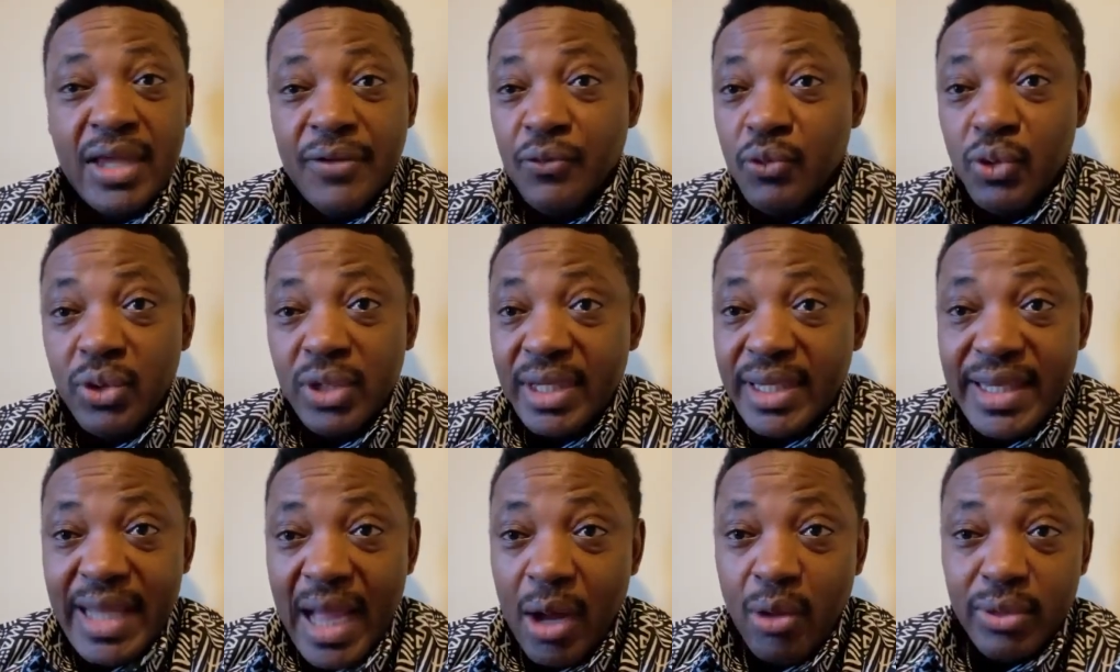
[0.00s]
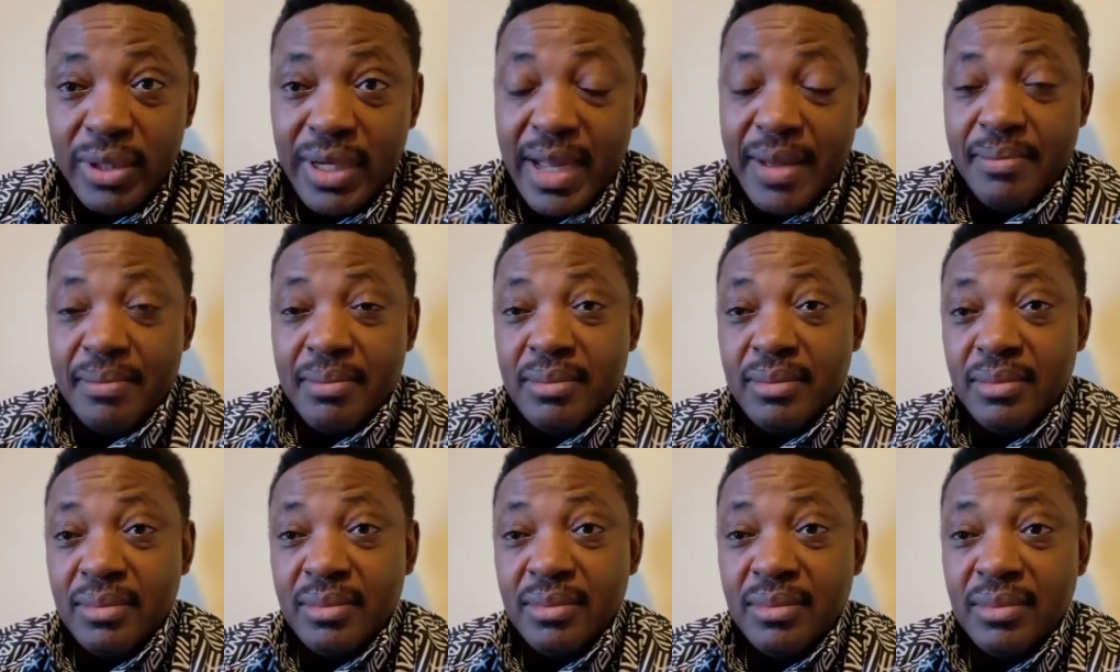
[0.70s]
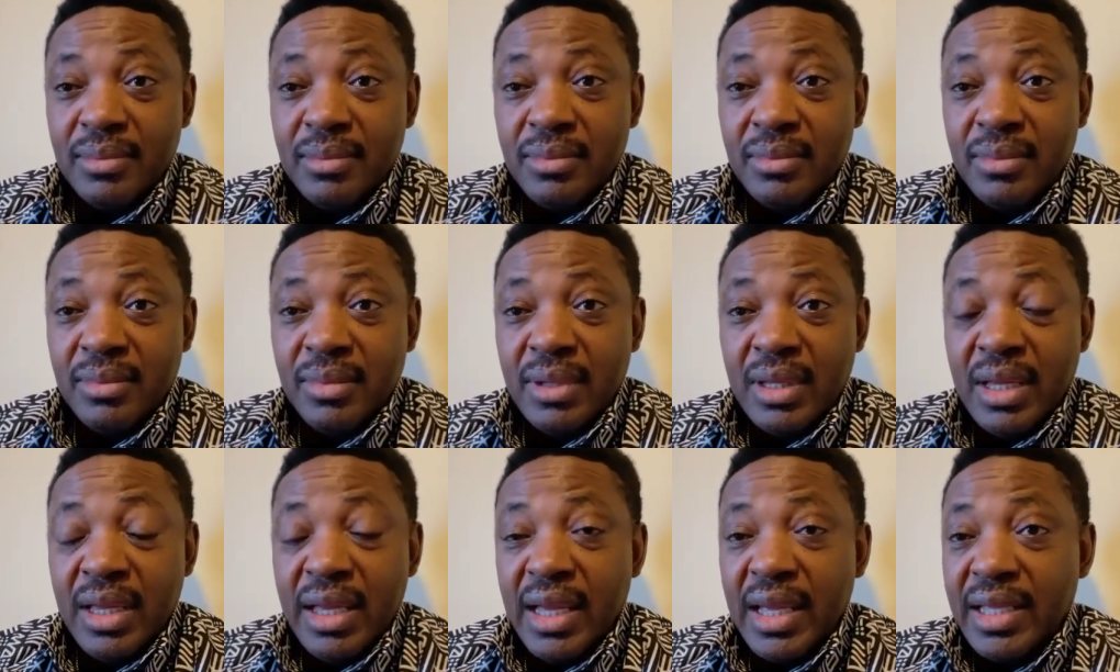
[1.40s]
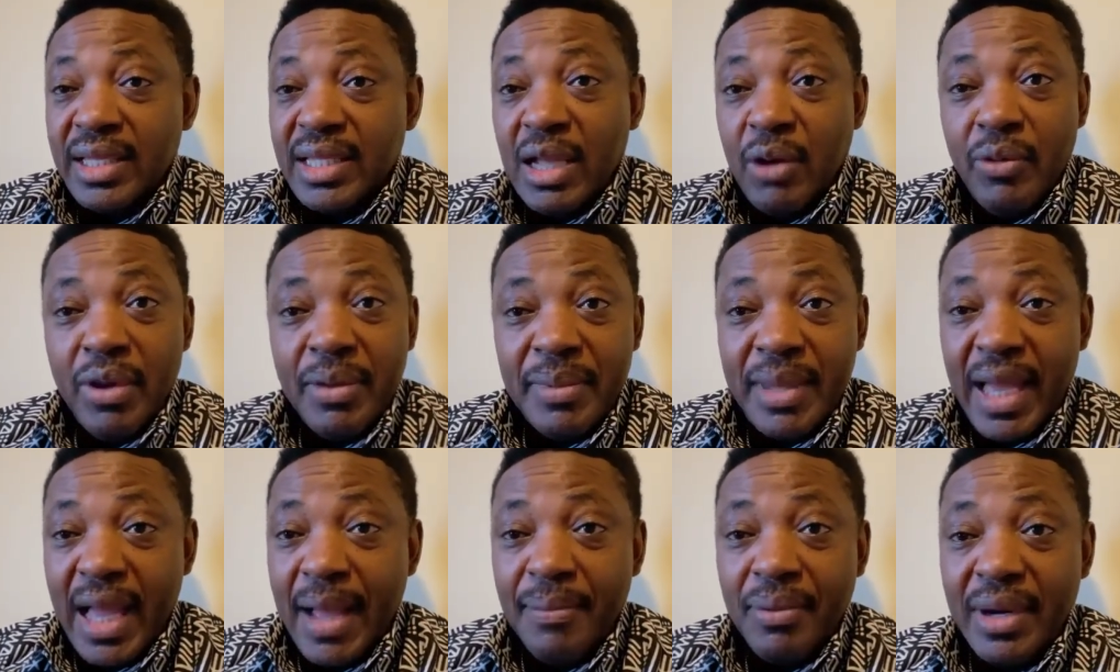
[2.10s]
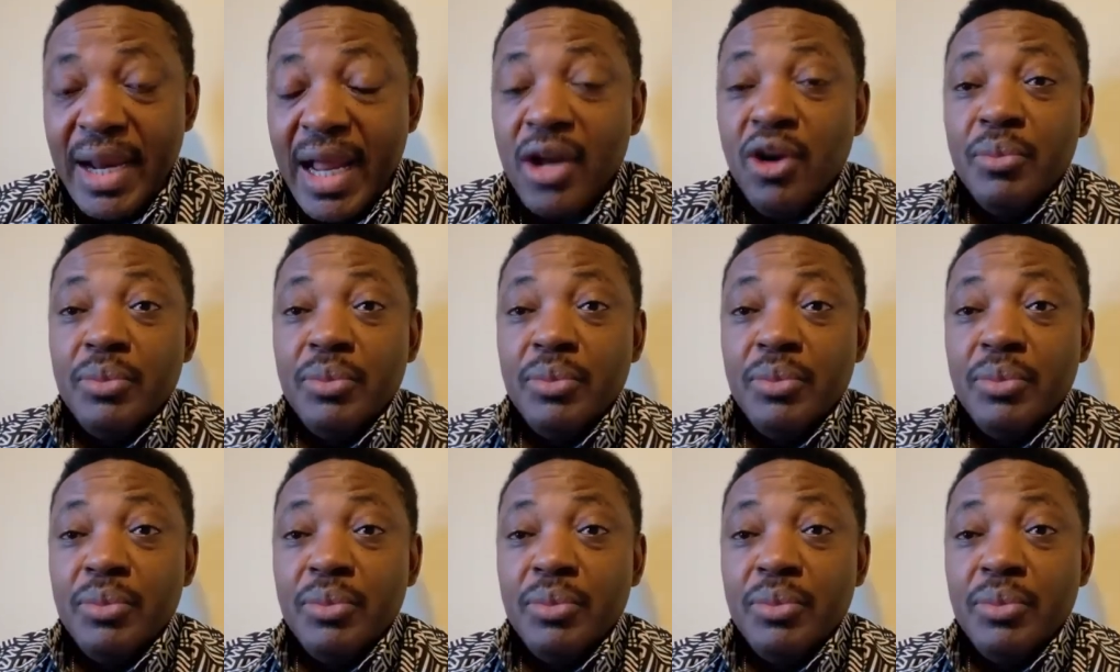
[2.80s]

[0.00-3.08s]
If you did doubt them, that way be happen.